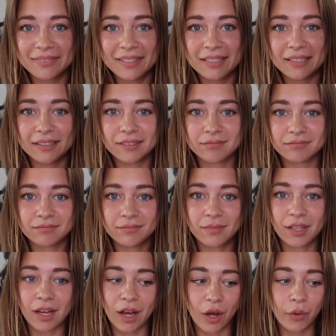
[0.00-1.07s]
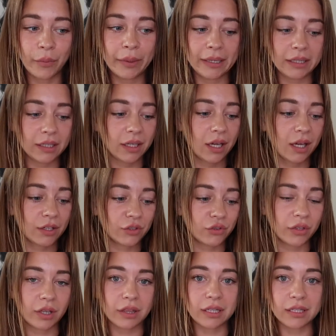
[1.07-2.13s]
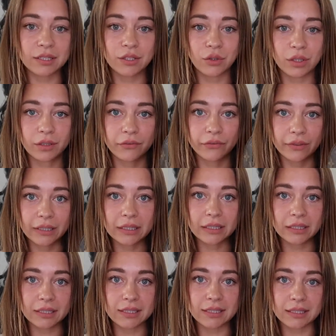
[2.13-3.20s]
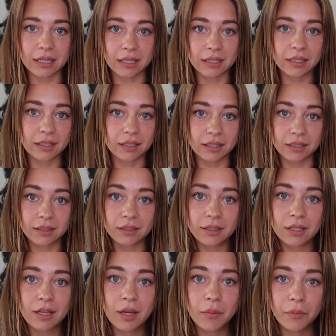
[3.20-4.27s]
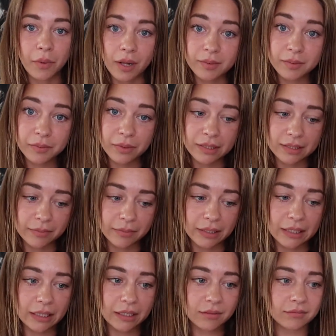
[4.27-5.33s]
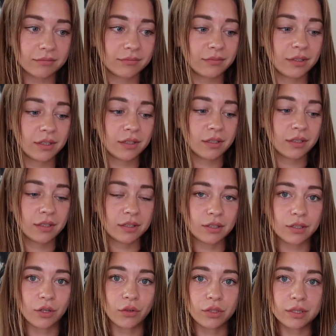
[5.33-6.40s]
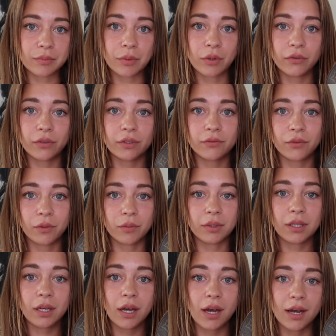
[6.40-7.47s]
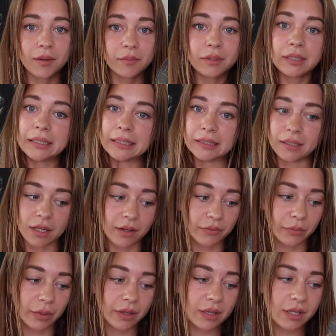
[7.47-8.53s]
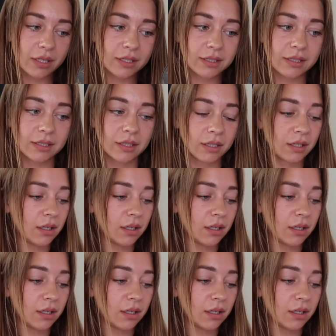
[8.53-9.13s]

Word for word: See how many actually things you can fit in this tiny little Palm Springs Mini. So it's perfect for me. I'm in love with this.